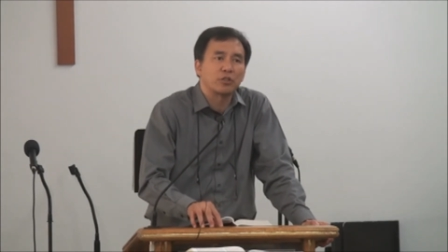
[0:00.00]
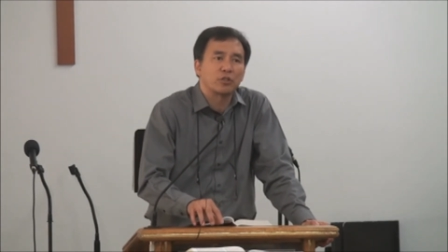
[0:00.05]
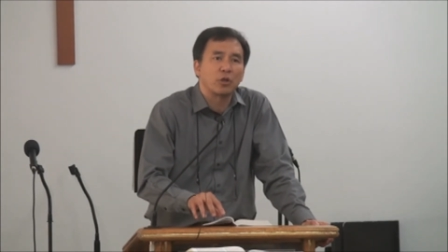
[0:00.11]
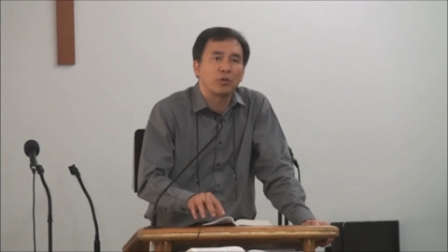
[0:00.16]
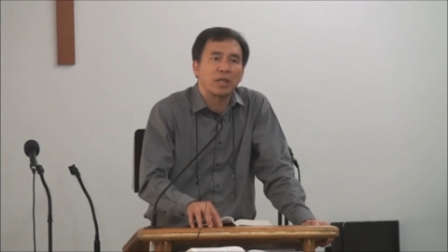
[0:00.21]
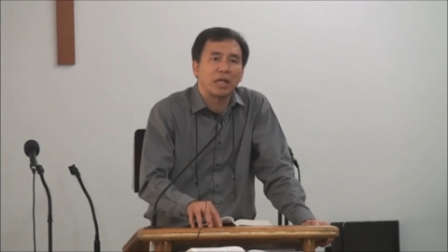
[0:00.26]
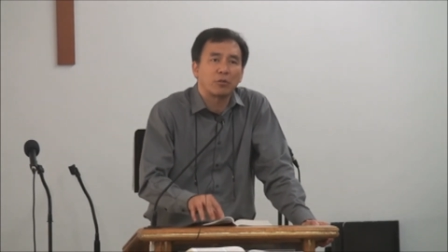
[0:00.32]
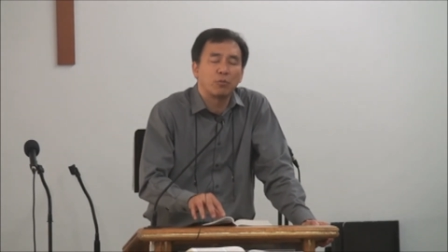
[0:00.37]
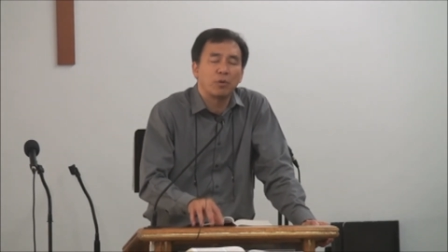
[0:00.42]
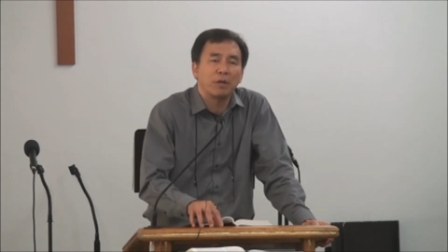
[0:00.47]

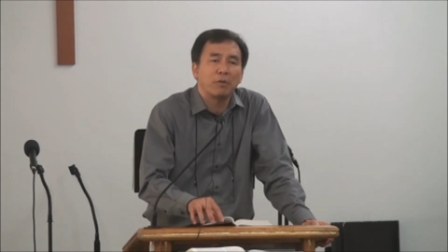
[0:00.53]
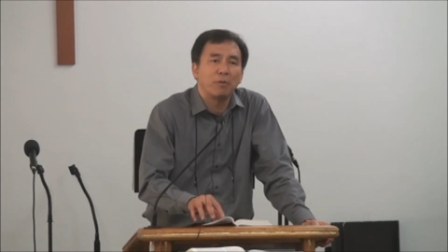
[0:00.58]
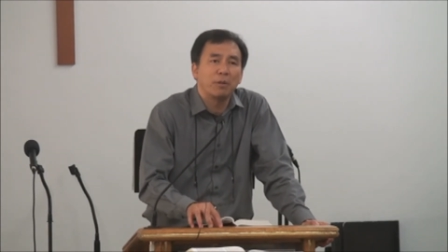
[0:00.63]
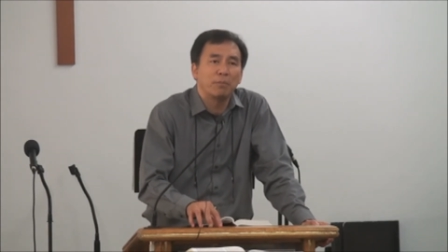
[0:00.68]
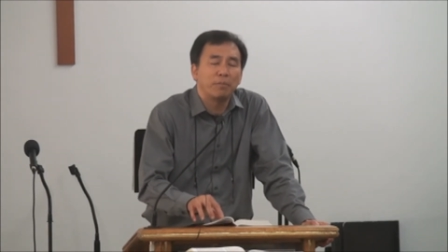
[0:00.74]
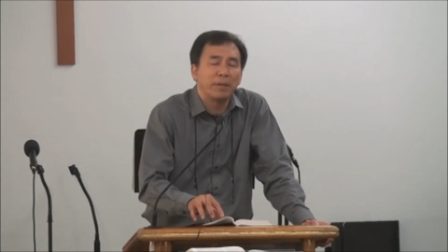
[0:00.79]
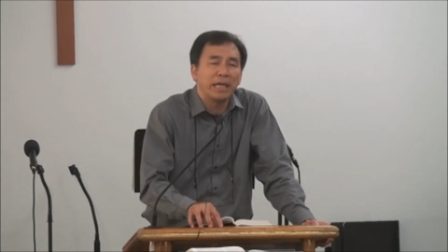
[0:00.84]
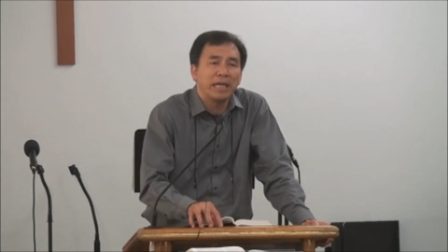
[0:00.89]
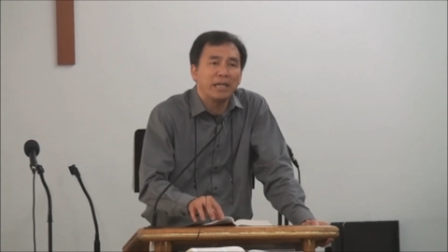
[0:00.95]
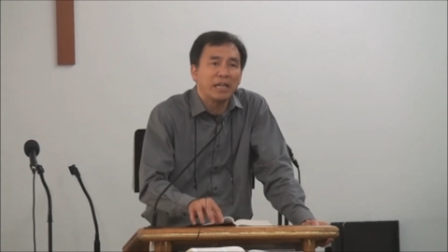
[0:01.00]
so that we
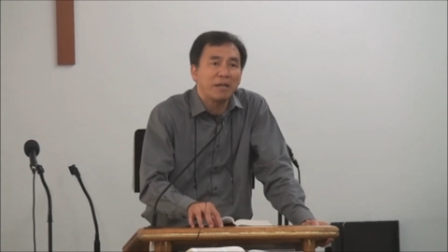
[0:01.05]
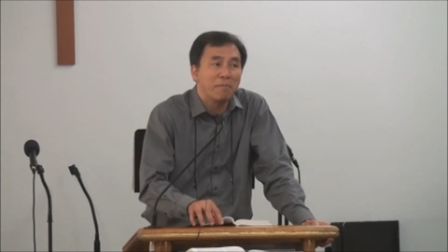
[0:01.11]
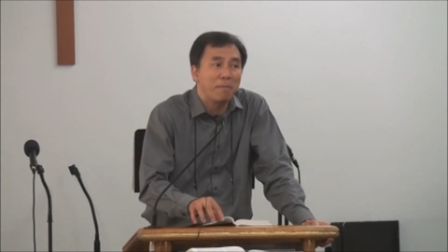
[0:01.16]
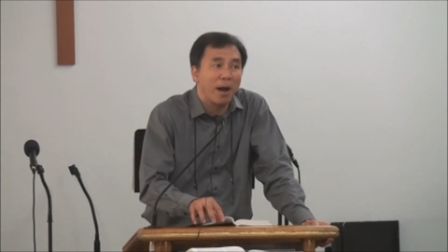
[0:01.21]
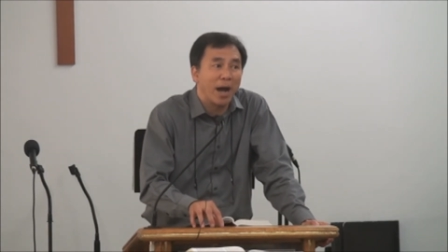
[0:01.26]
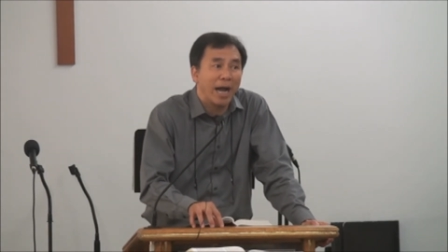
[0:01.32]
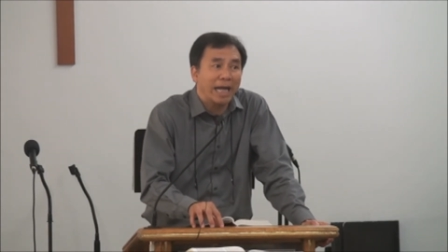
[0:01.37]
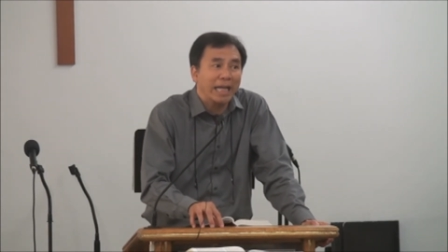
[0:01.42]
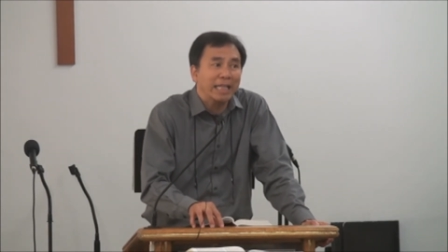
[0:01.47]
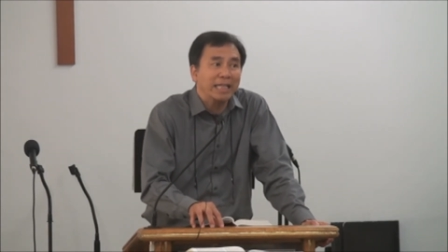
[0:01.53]
will be
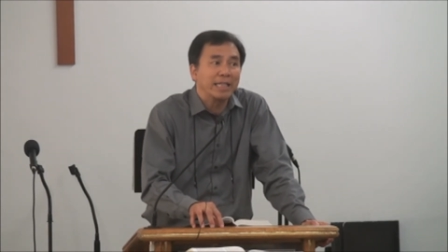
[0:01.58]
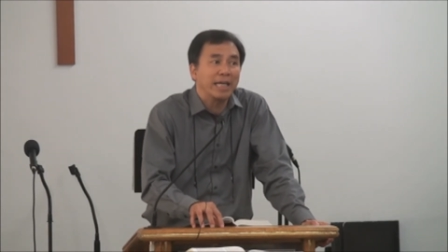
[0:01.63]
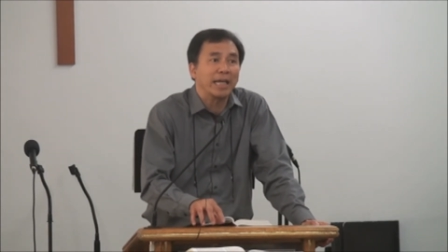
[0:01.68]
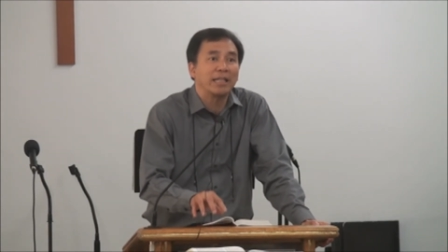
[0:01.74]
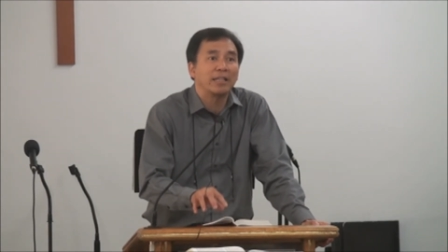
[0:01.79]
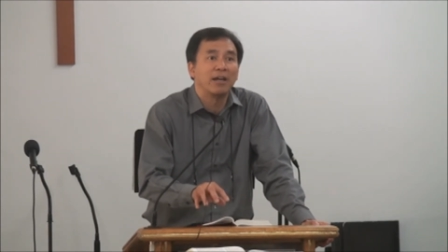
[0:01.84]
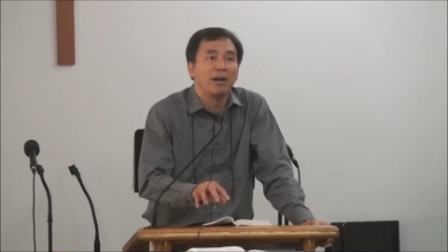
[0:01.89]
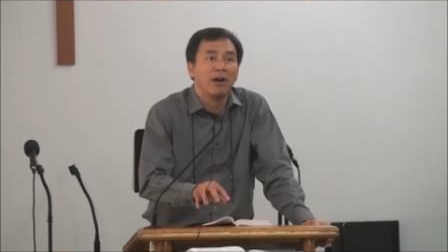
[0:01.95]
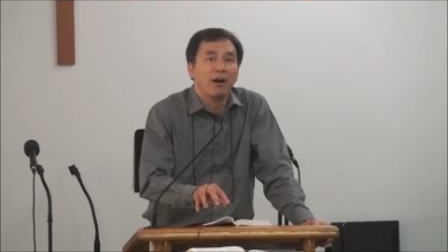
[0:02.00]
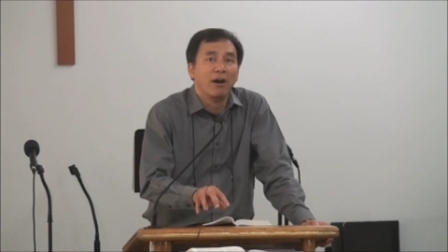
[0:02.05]

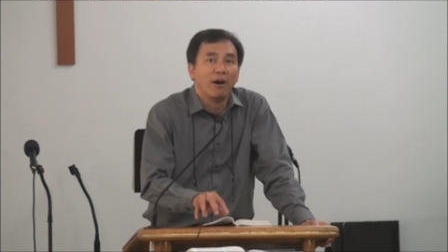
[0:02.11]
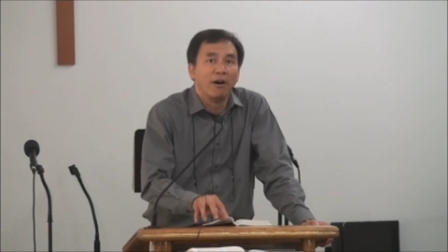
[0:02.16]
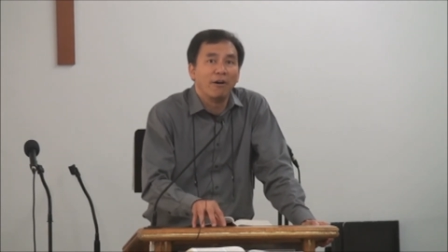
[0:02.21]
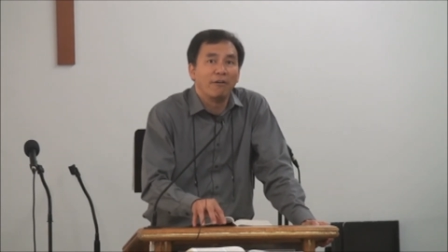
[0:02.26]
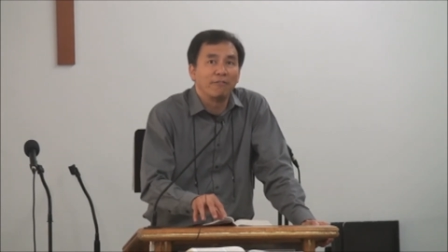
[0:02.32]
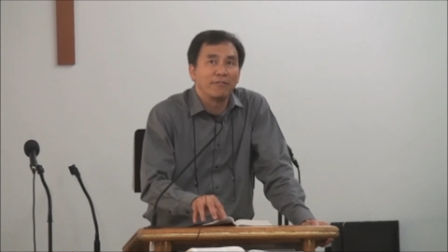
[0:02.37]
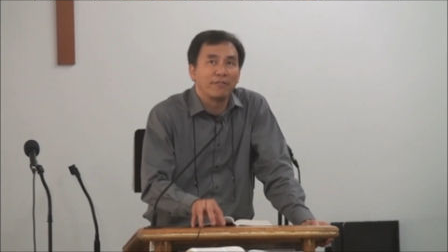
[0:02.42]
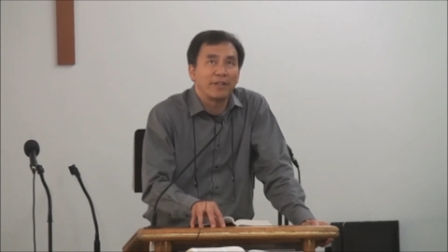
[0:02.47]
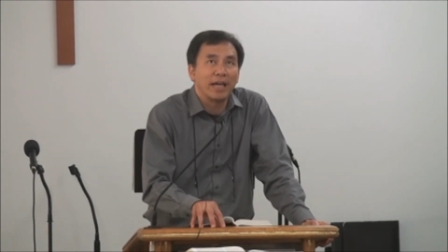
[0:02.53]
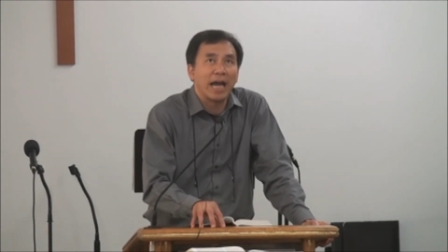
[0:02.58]
reminded
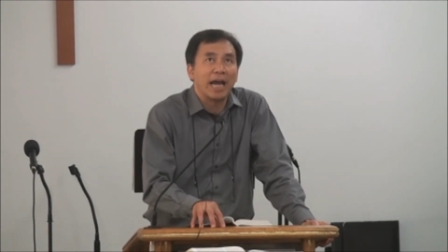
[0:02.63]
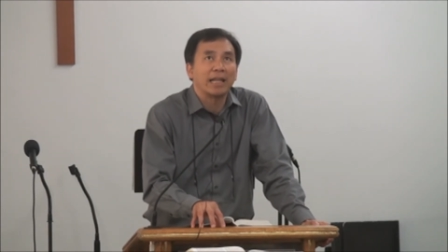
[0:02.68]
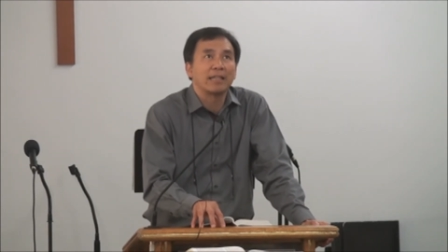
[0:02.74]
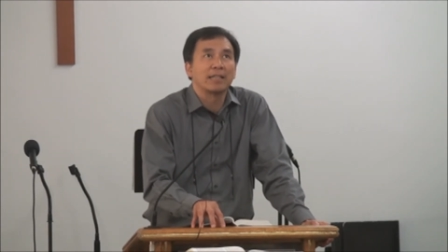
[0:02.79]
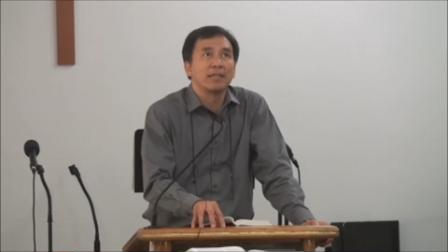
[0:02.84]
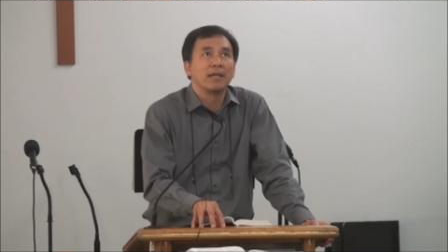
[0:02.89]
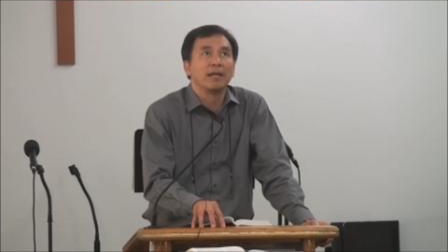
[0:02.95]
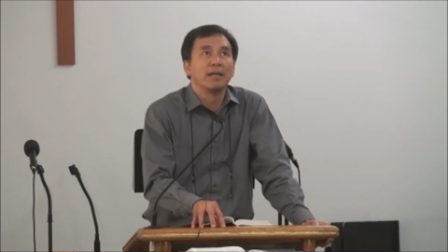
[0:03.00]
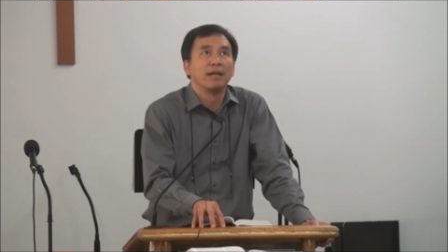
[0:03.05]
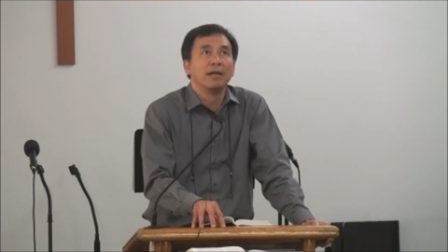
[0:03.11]
of
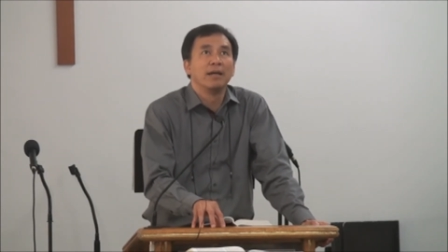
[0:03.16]
that